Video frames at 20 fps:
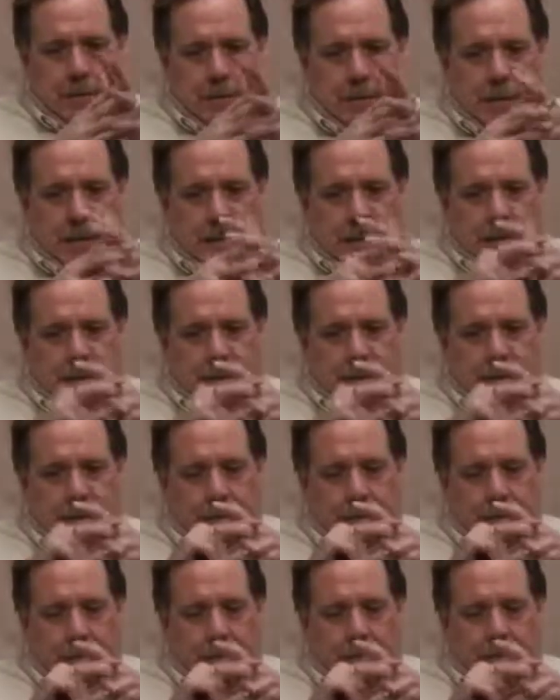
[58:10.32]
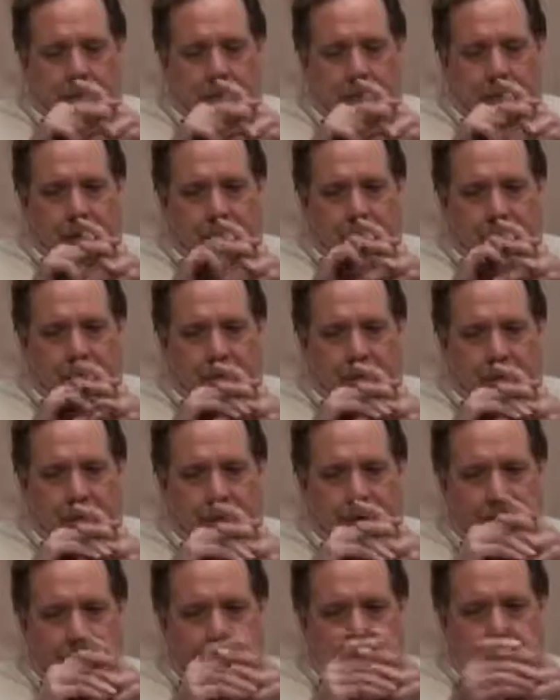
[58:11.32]
Now that that
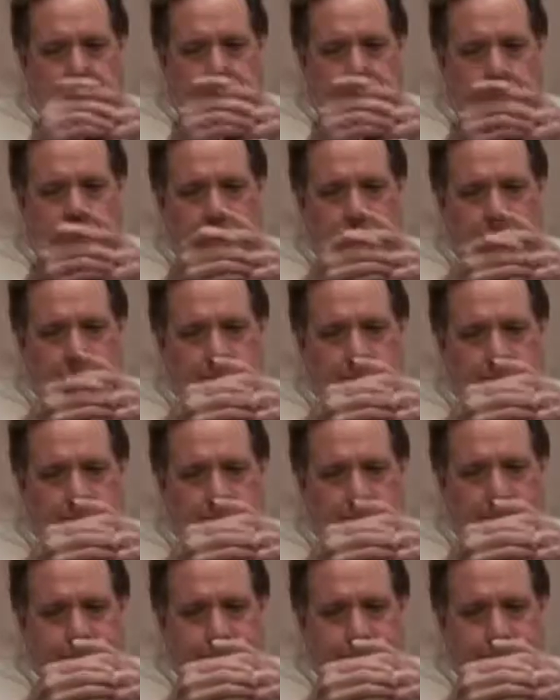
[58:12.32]
contract was um,